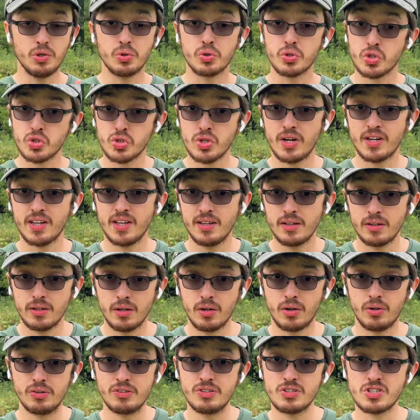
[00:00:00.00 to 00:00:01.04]
If your
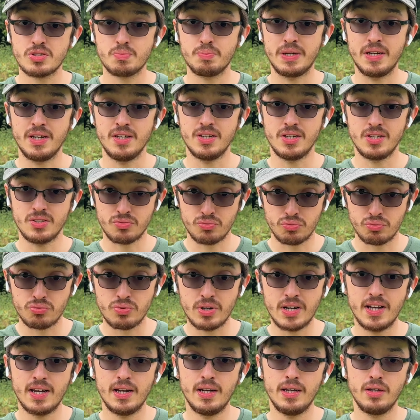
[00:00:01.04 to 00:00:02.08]
tracking and line speed
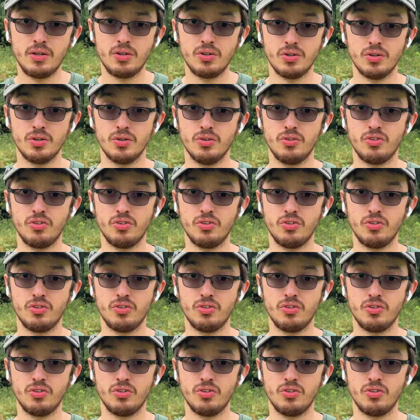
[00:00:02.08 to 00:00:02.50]
is really